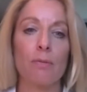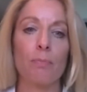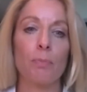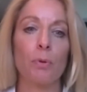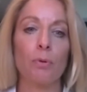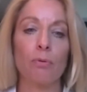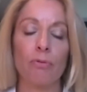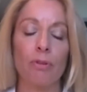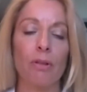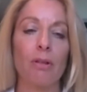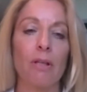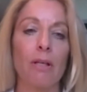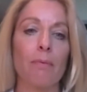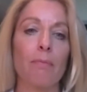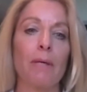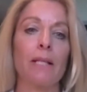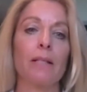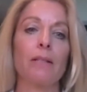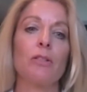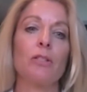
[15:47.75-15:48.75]
portfolio
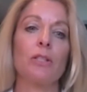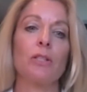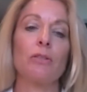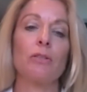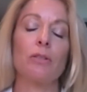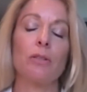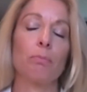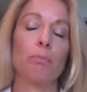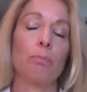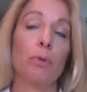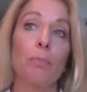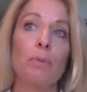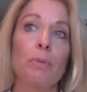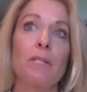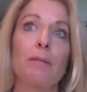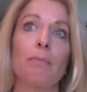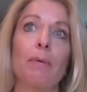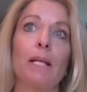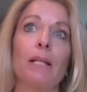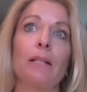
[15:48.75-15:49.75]
managers and
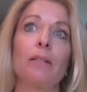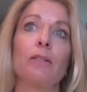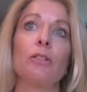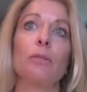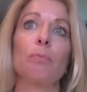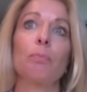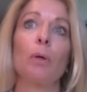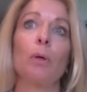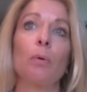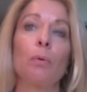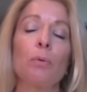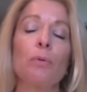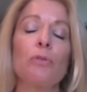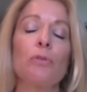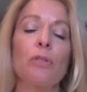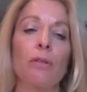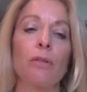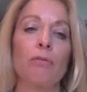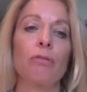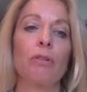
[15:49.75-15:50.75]
property managers, but
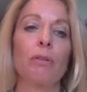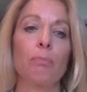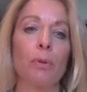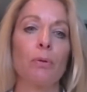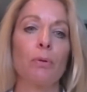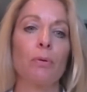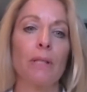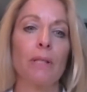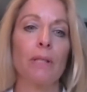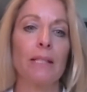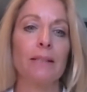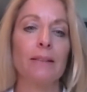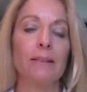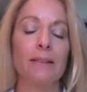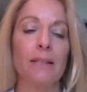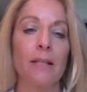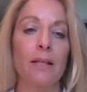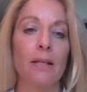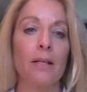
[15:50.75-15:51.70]
also for employees